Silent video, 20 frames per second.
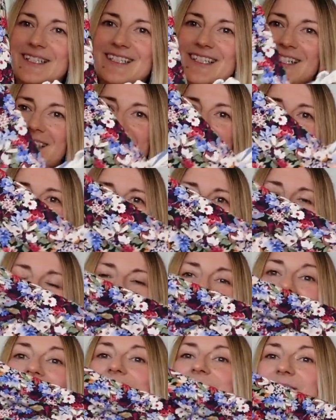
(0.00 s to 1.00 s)
Alicia
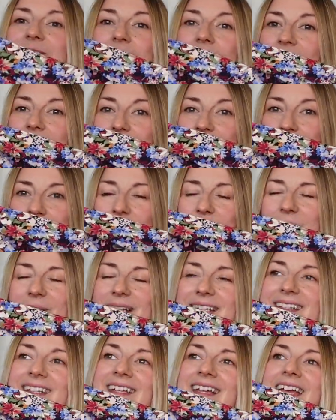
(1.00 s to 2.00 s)
skirt is not a new
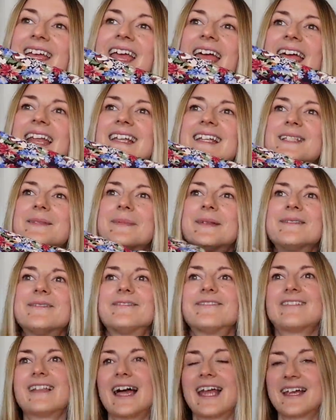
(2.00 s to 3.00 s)
print, and it's been
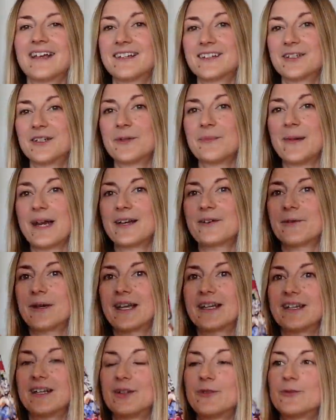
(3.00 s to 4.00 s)
flying under my
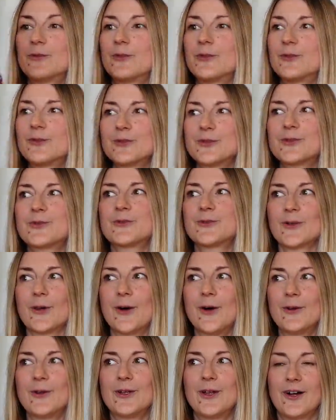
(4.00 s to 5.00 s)
radar for
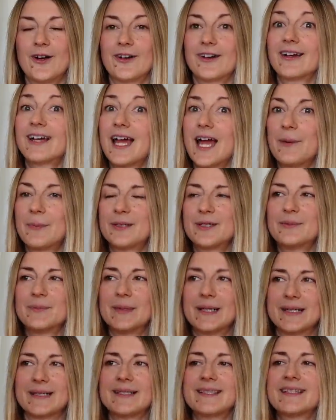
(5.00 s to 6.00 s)
so long, a couple of
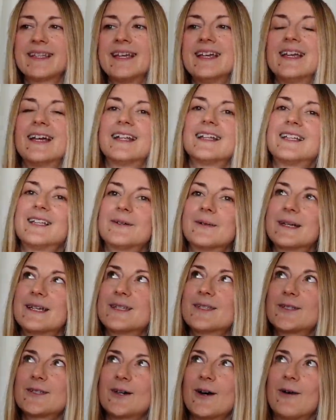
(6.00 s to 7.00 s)
months, until I
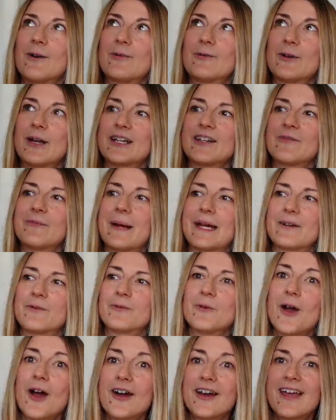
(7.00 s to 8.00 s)
saw a friend of mine
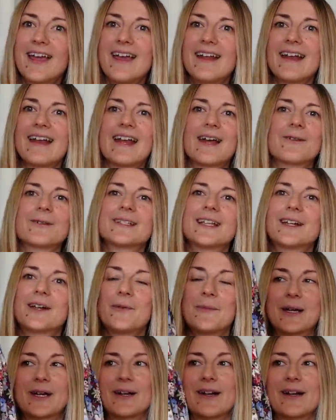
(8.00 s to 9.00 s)
rock it and I was like, oh
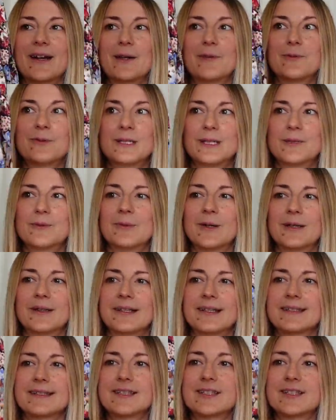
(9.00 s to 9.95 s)
my god, I really want this